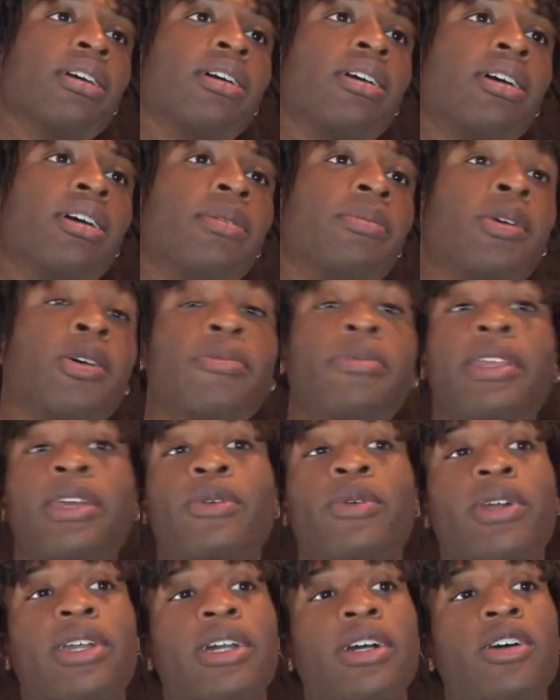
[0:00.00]
Hope they
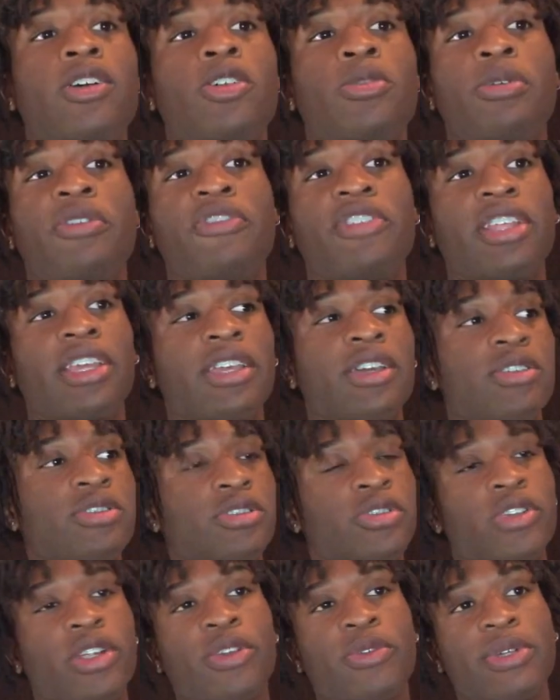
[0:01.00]
work out. Hope everything goes
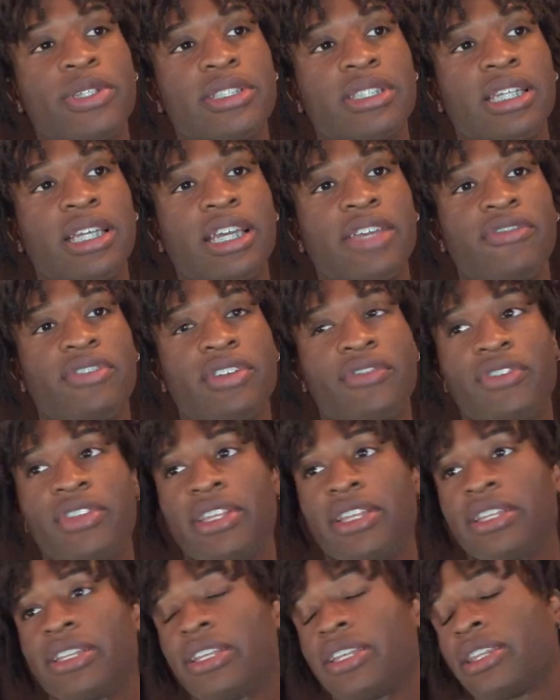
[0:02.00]
great with his life and
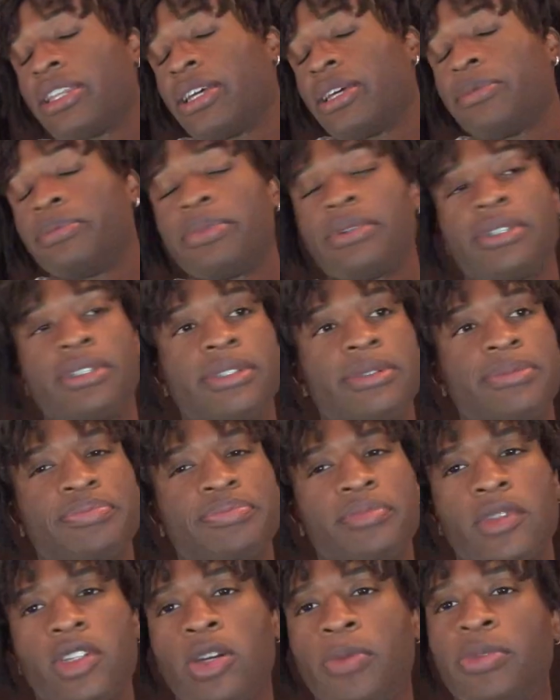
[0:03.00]
everything like that. But
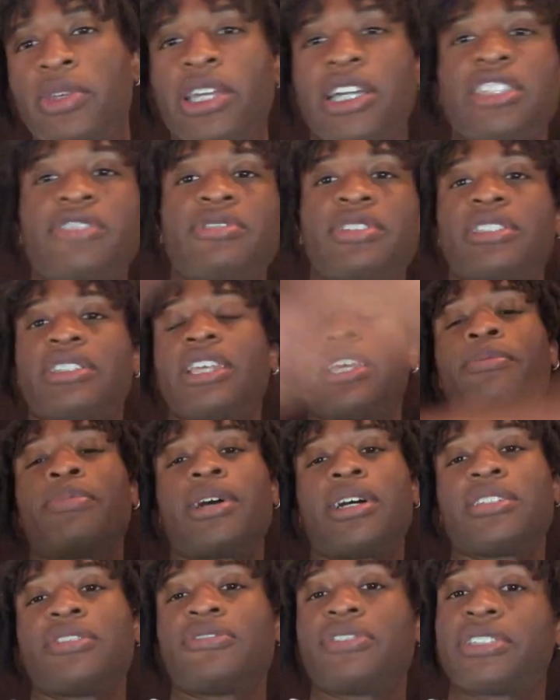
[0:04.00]
hope you guys have been staying
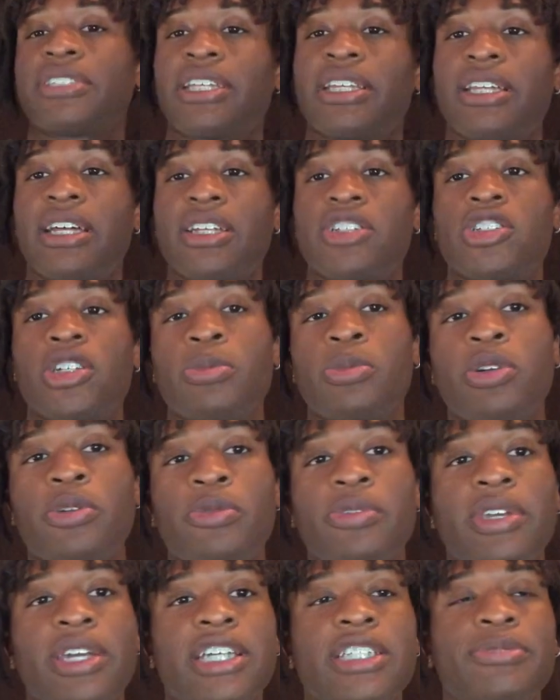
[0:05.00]
positive and staying out of trouble. Hope
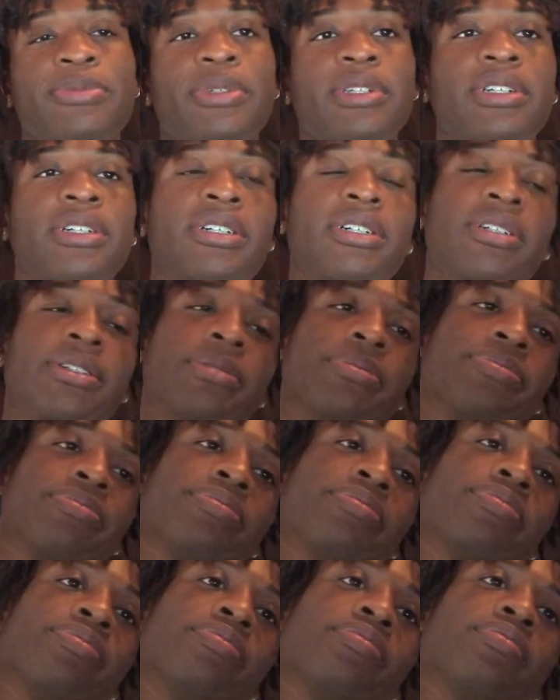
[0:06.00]
you guys have been
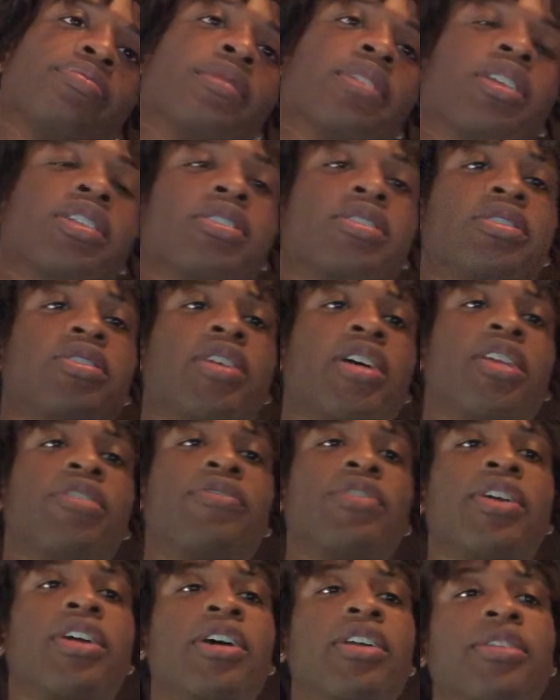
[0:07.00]
trying to
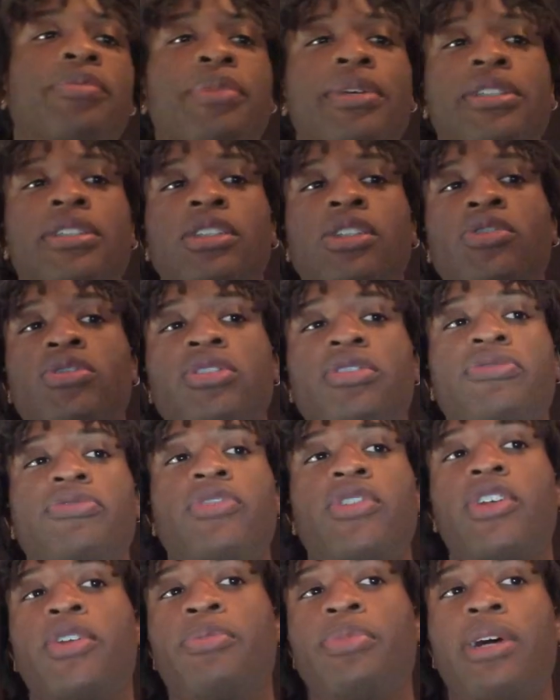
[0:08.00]
figure out the best solution
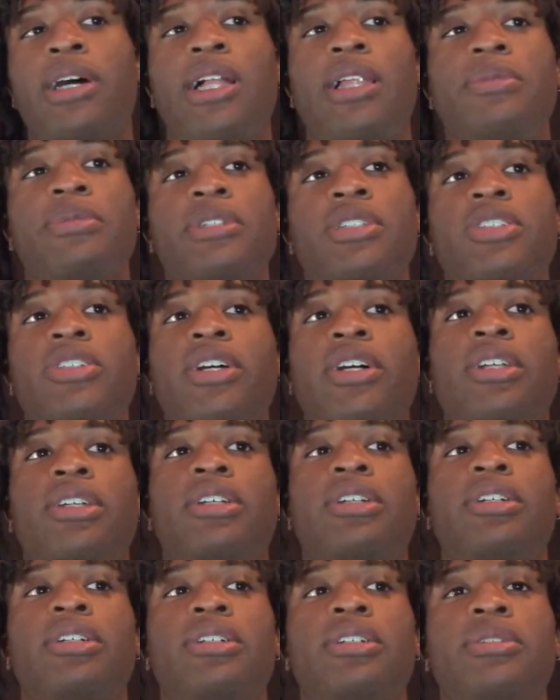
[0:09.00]
for your problem and trying
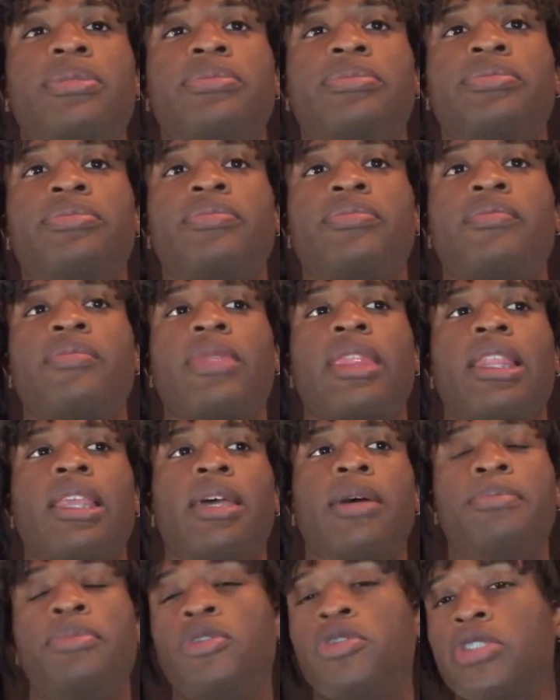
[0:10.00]
to
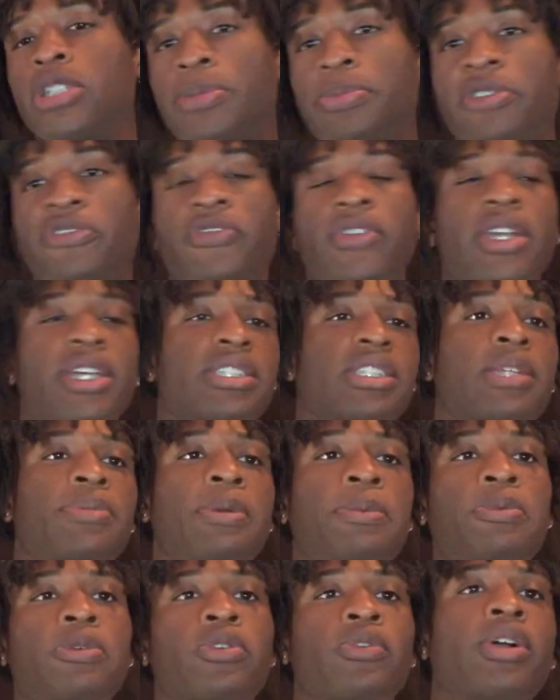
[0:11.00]
boost up your friends and the
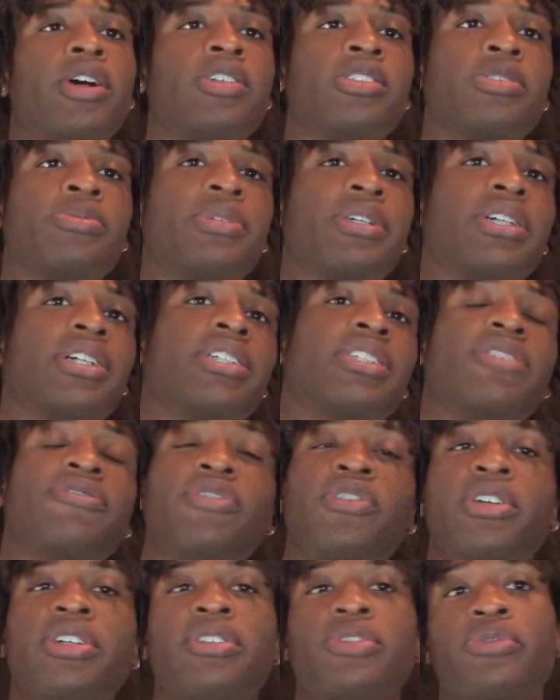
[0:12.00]
people around you. Because if
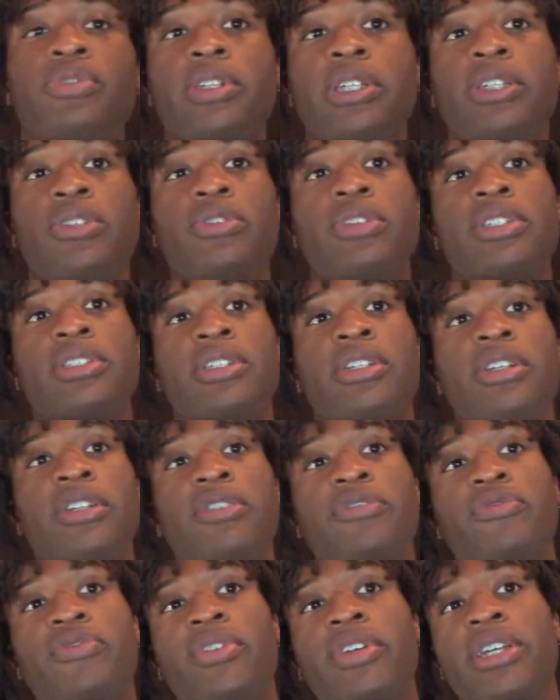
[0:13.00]
you could really do consider
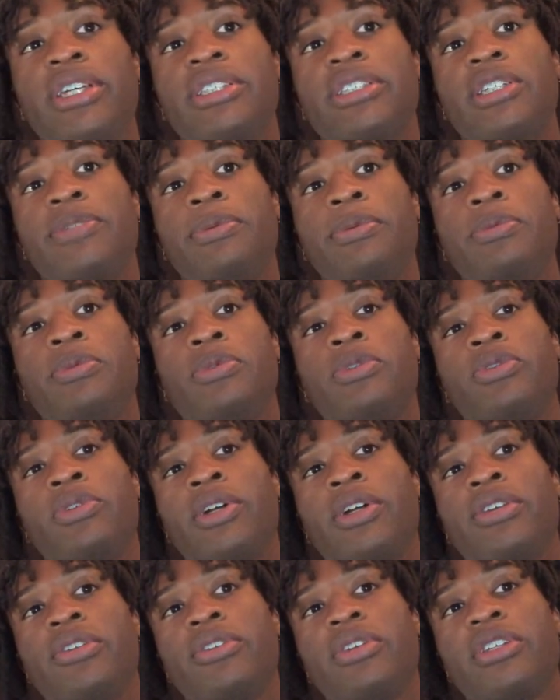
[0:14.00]
them friends and the people
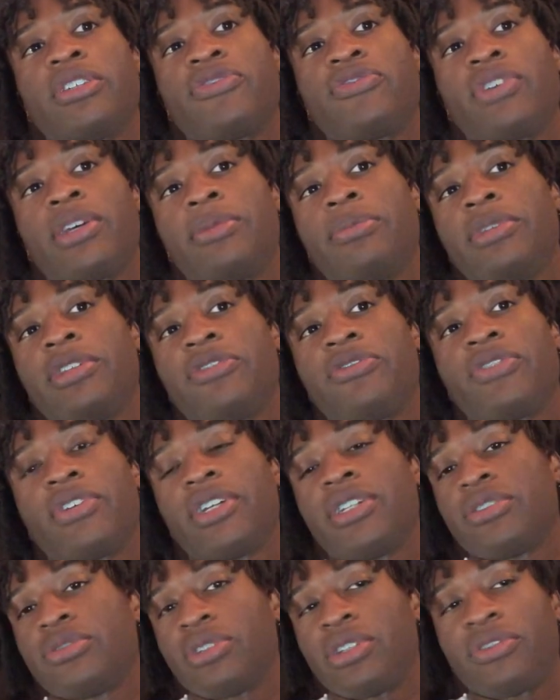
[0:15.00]
around you as family,
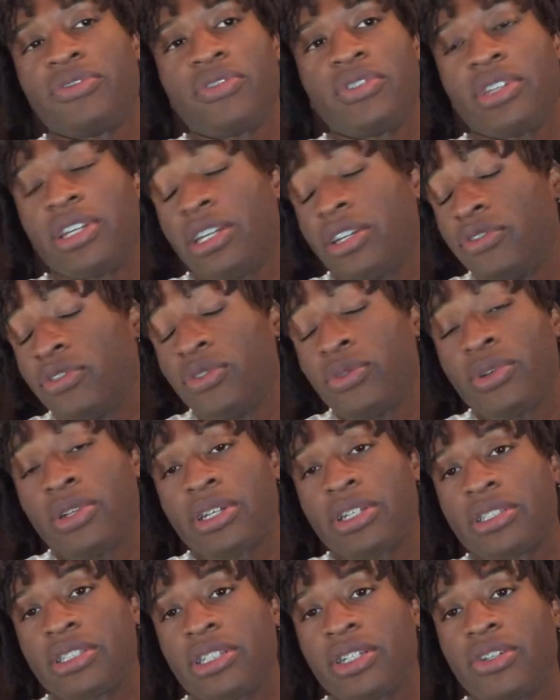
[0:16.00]
friends, whatever you have, you want
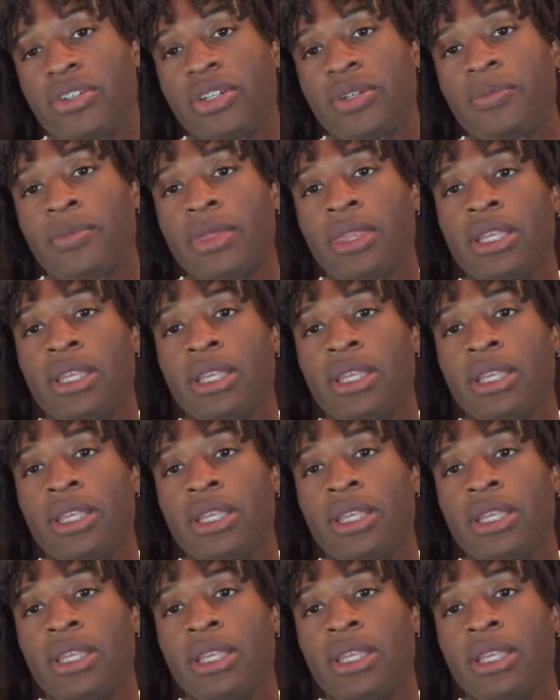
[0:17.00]
to consider it.